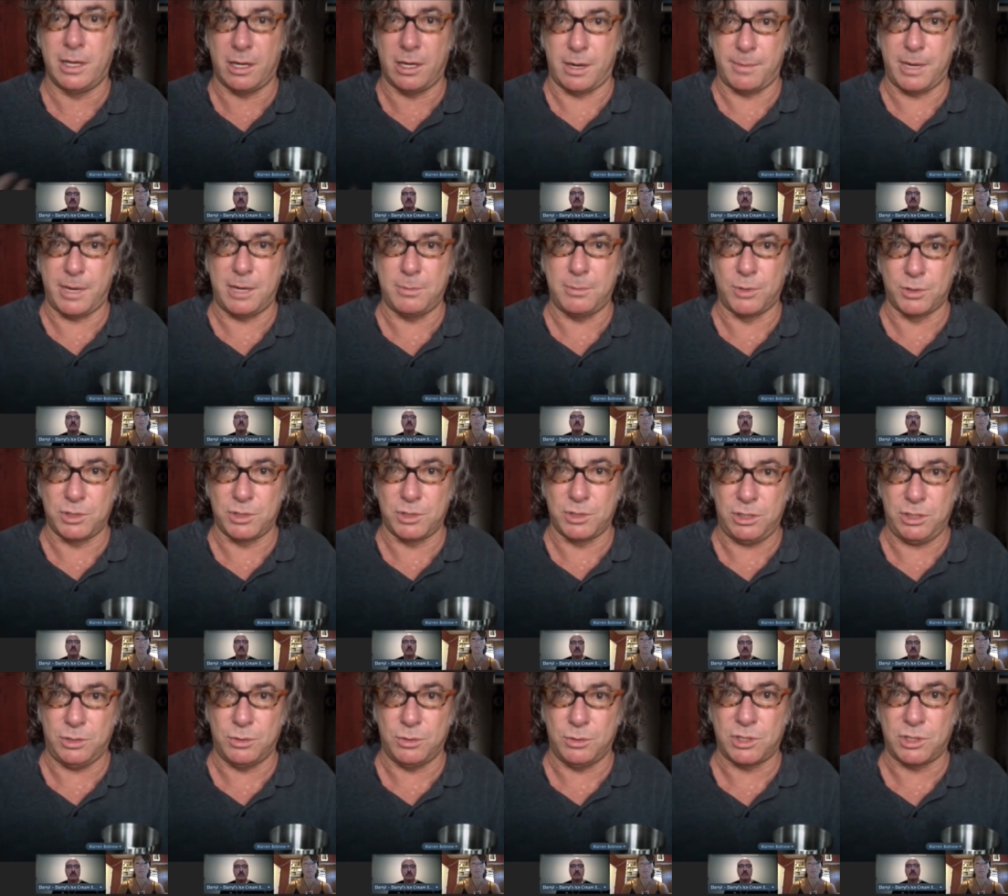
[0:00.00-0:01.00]
and I'm able to
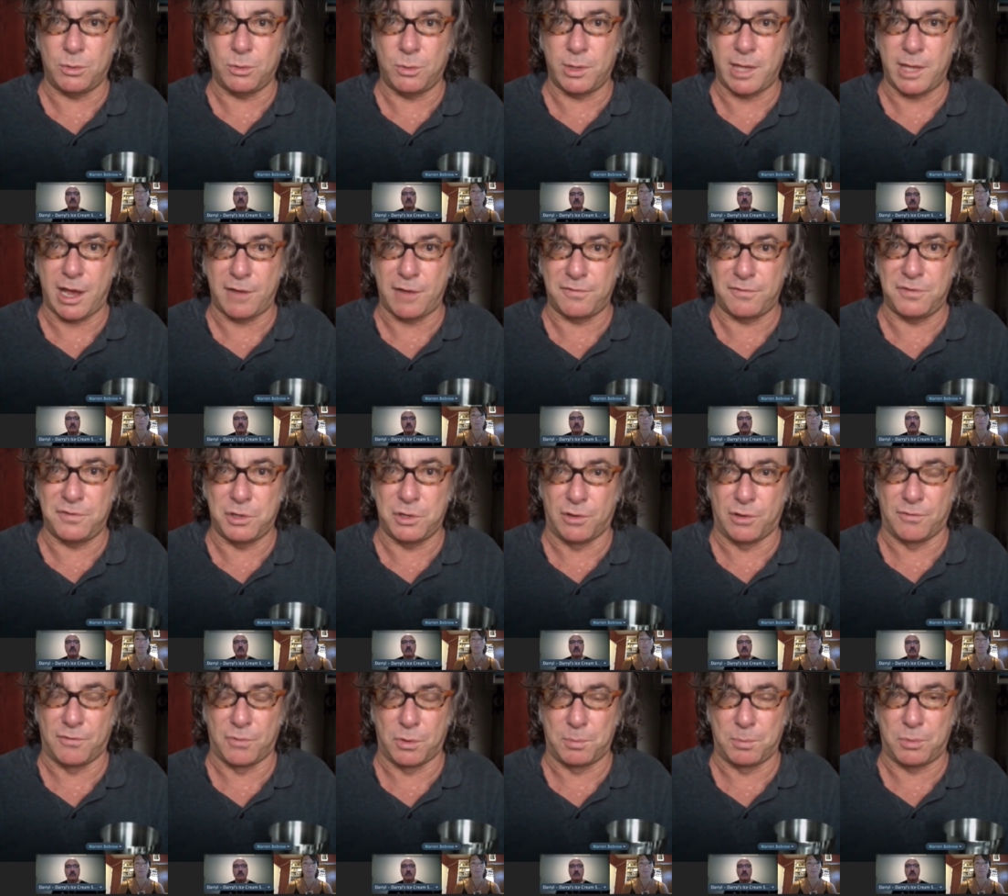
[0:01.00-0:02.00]
use it without
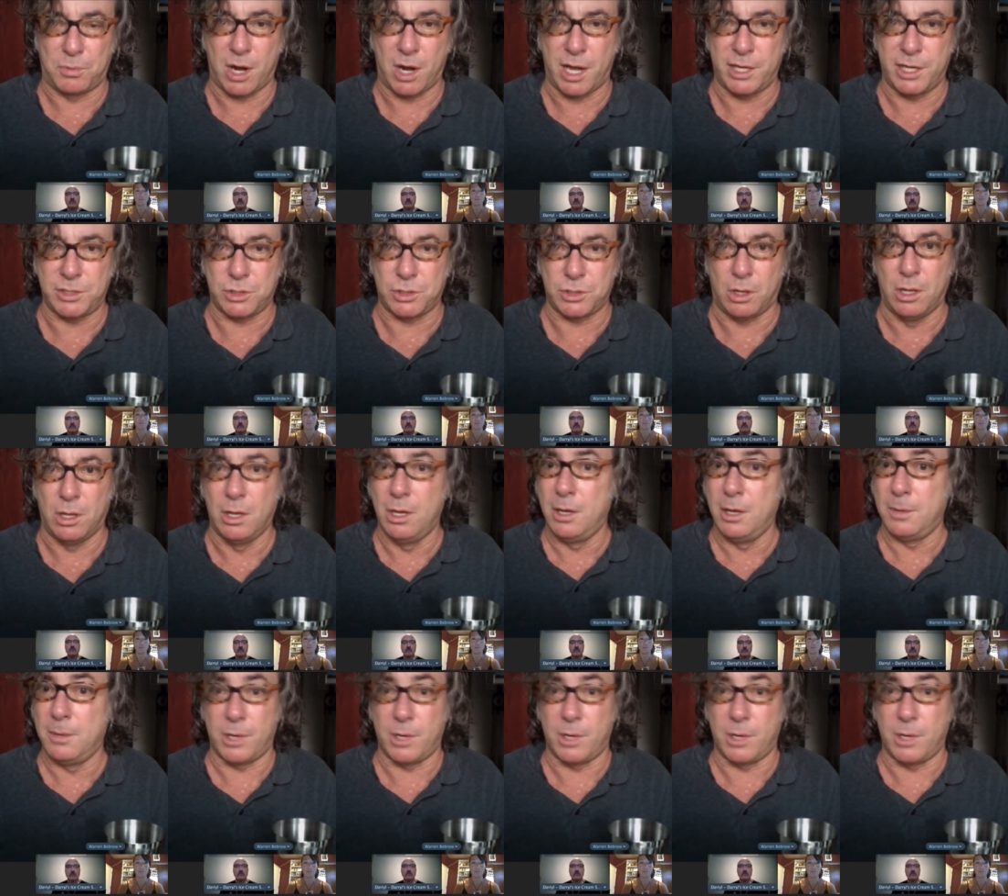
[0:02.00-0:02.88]
fear of reprisal.